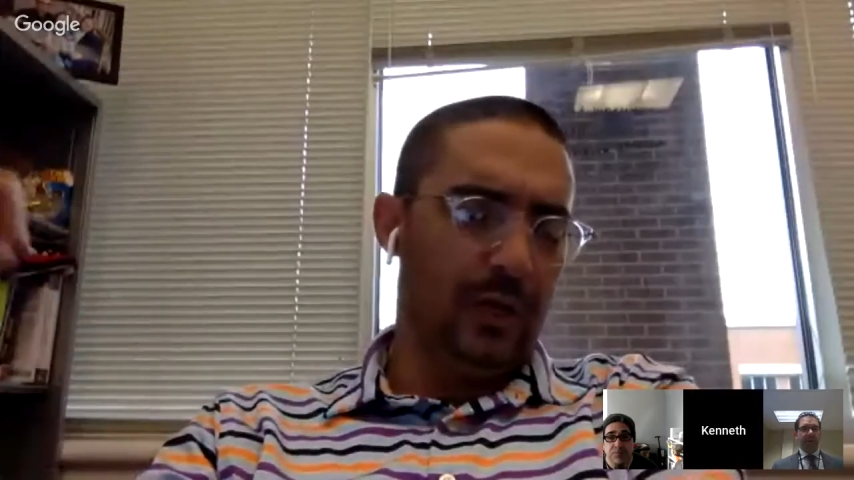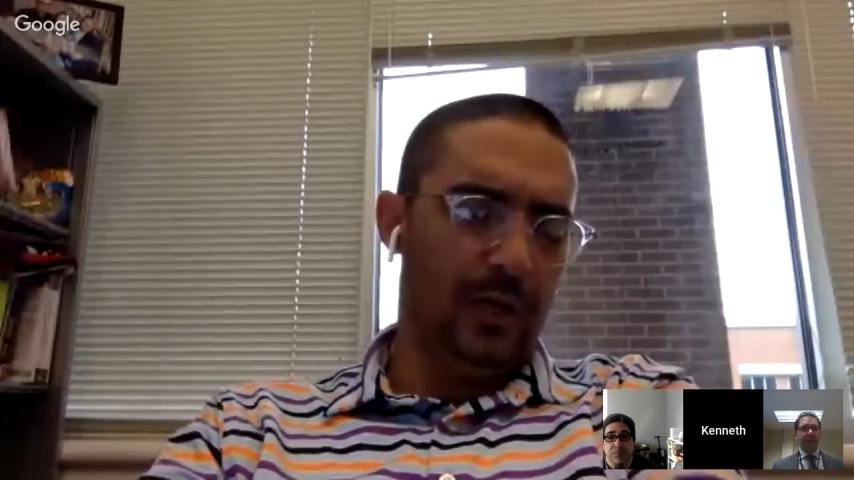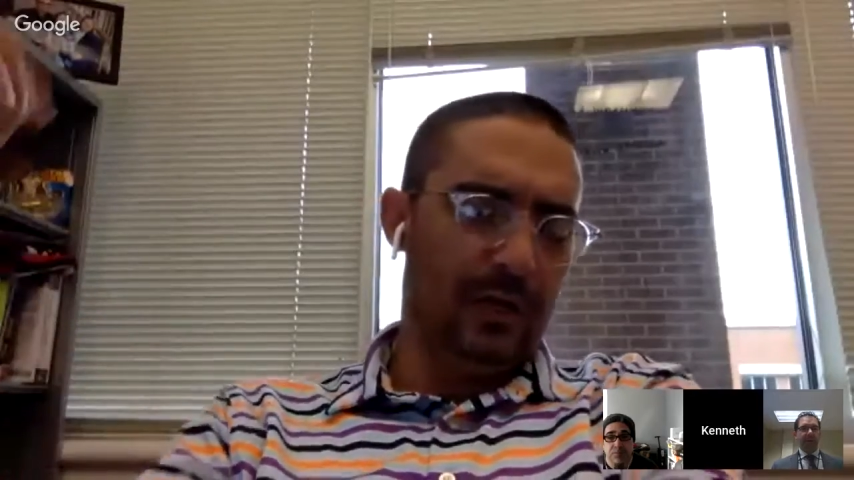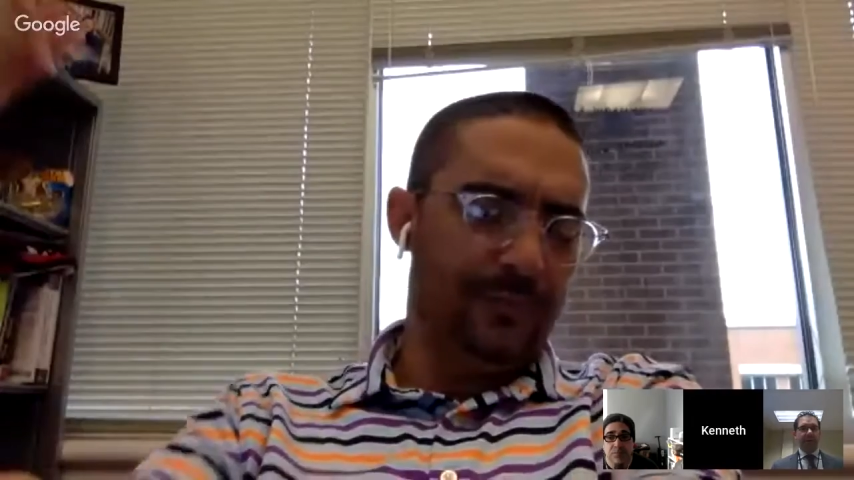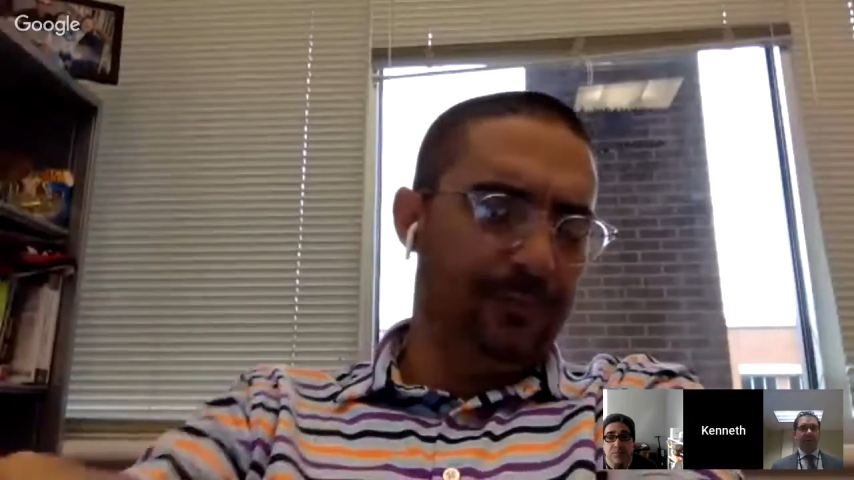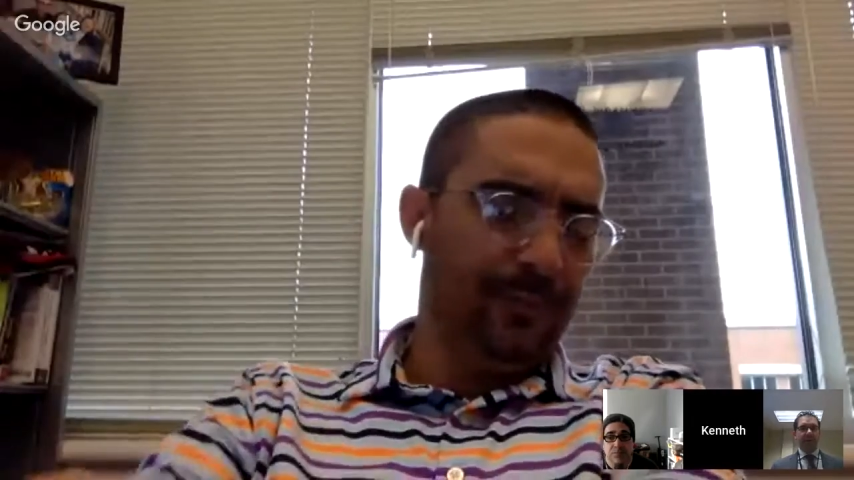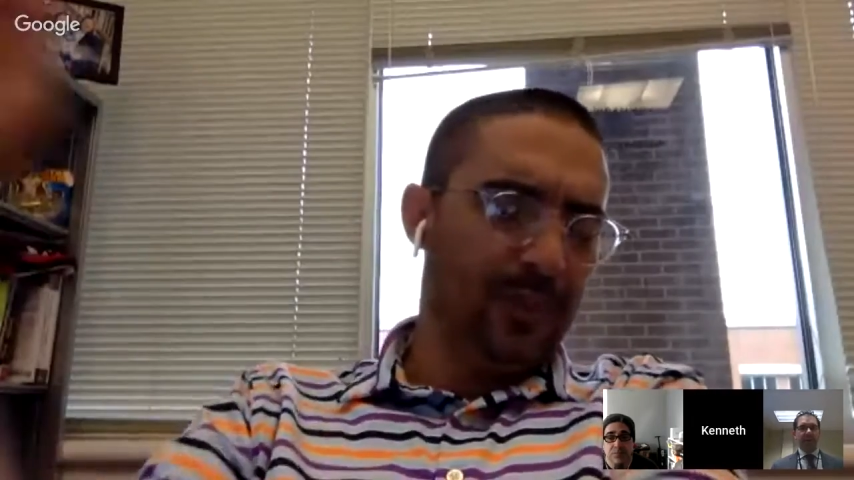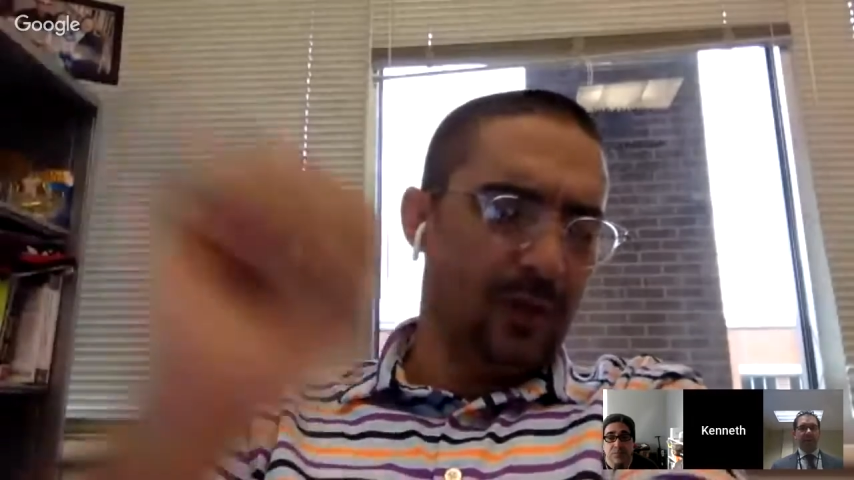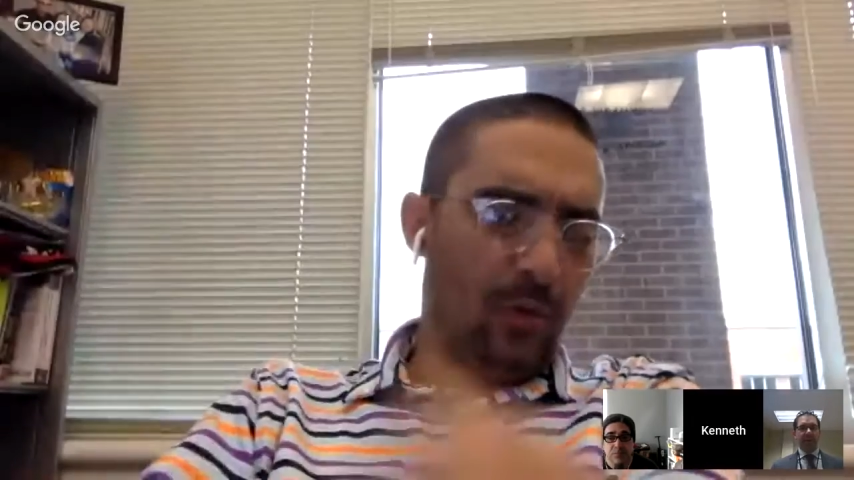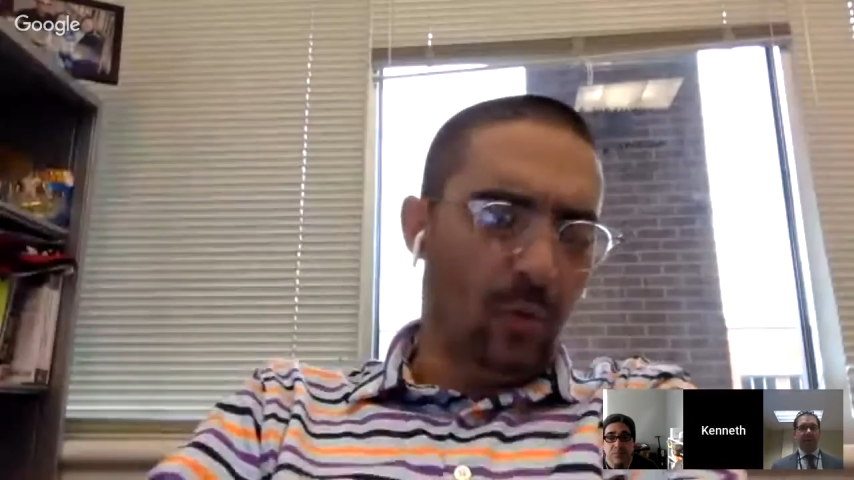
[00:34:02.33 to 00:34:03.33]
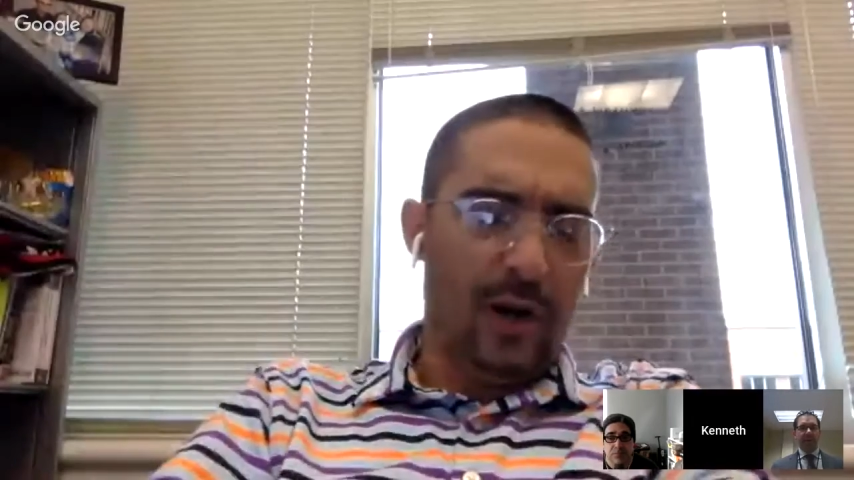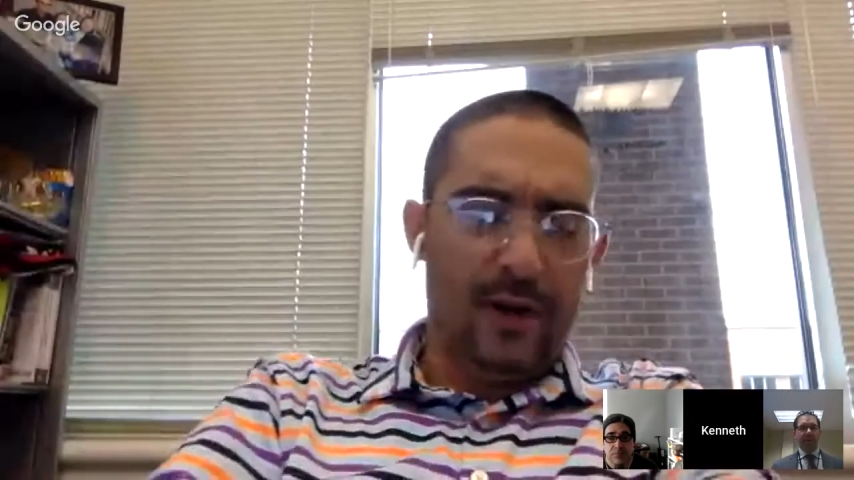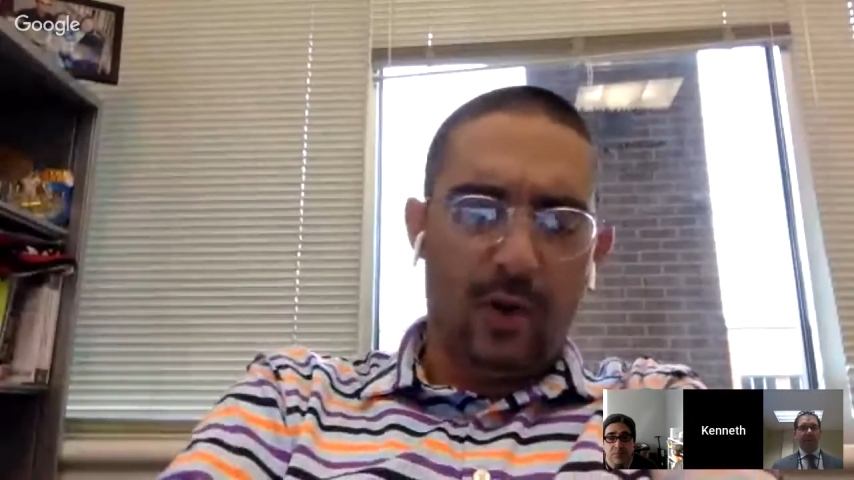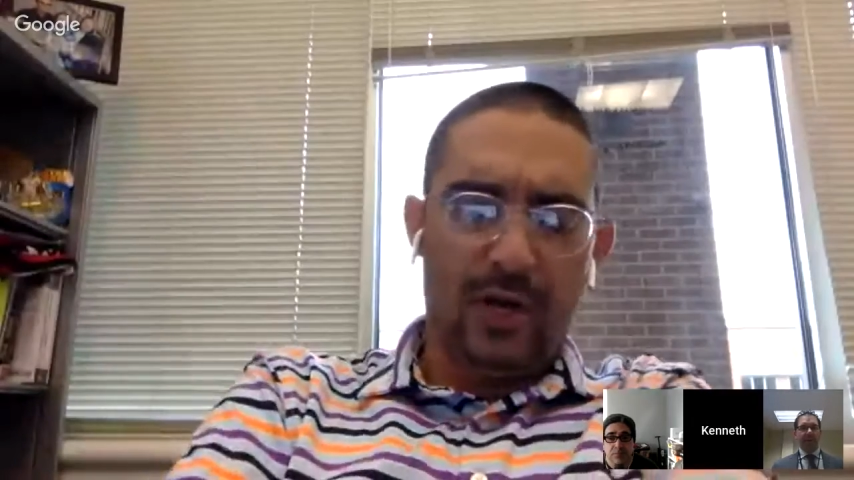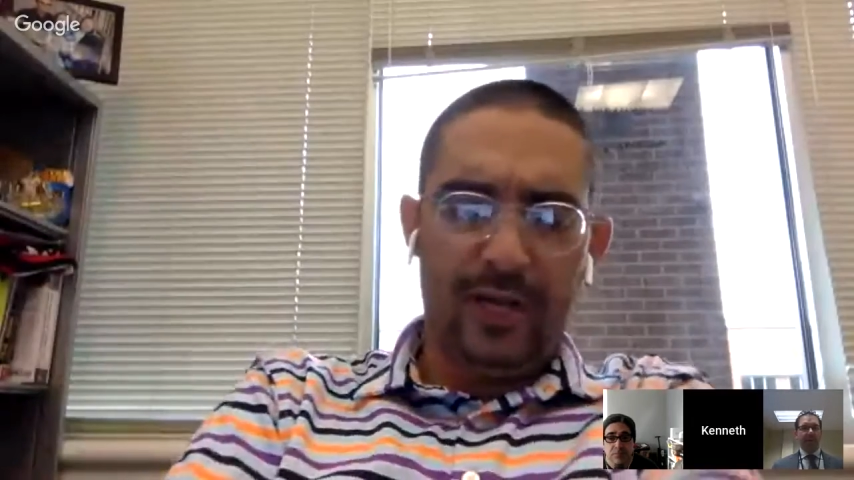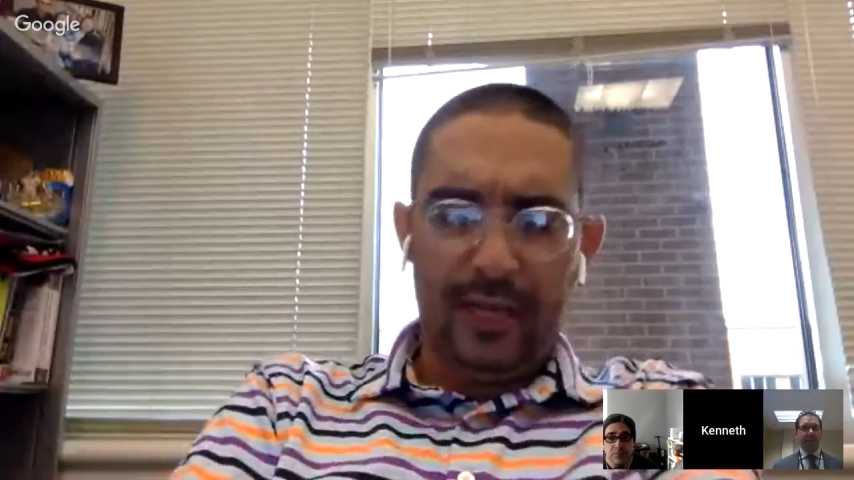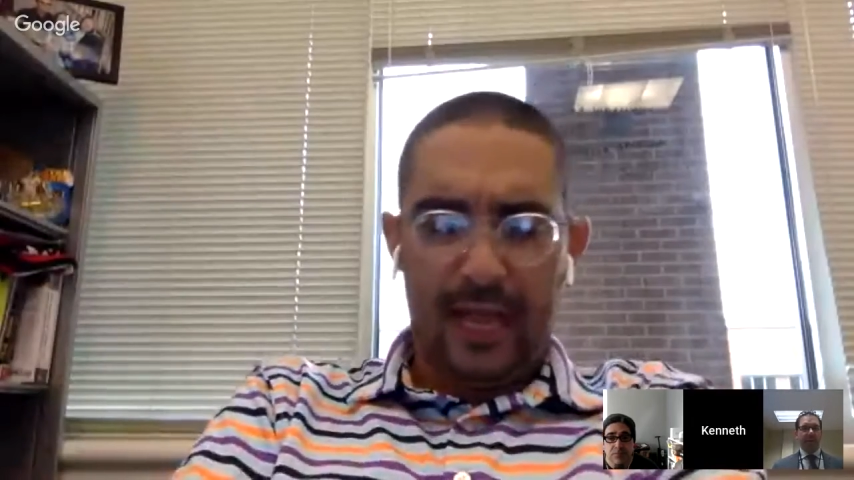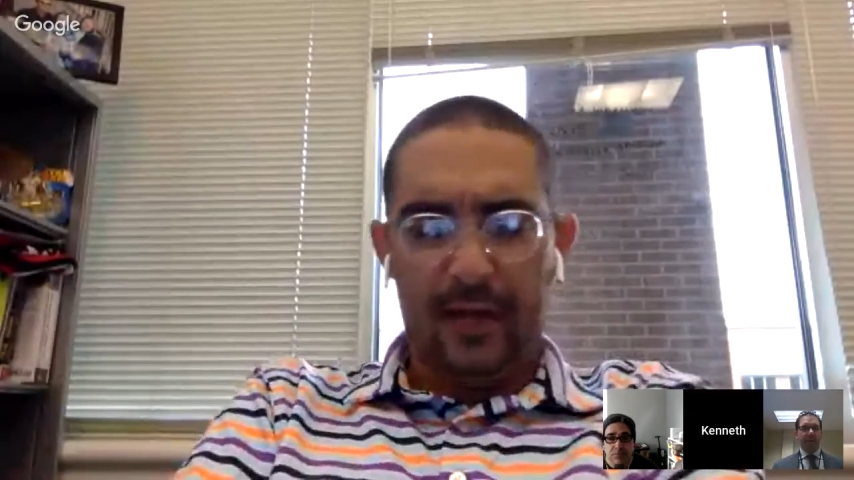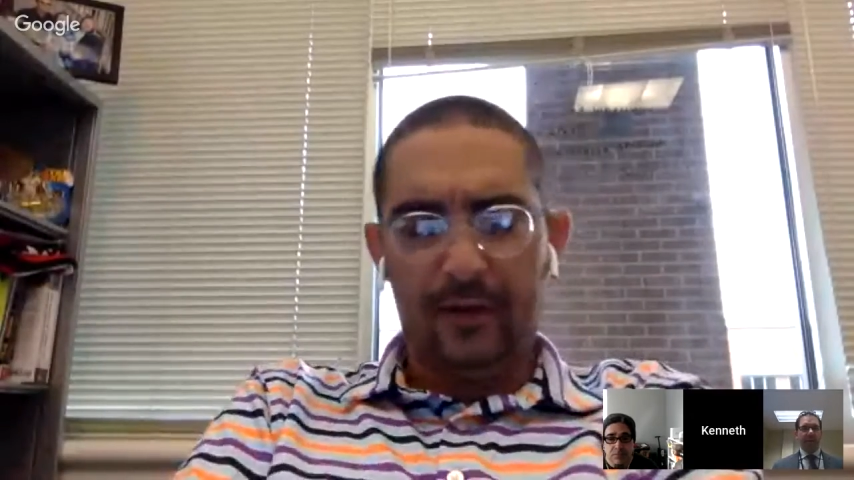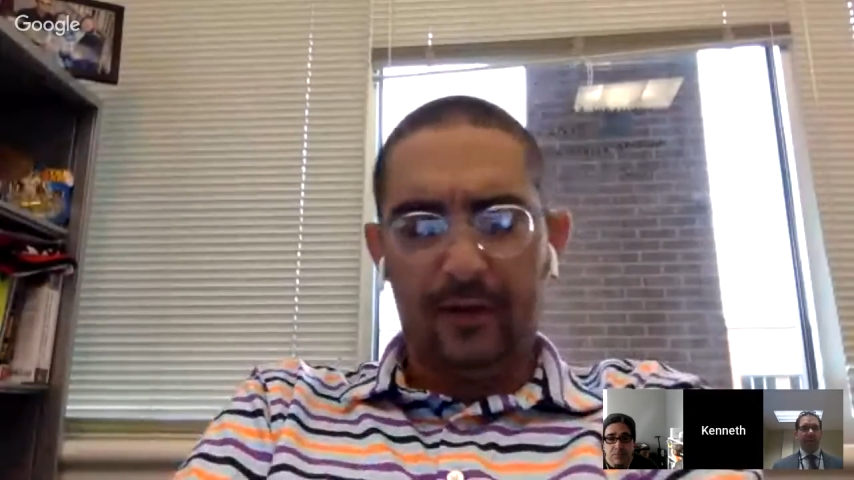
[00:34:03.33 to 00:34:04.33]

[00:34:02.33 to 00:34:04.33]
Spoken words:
do, where I go hunting at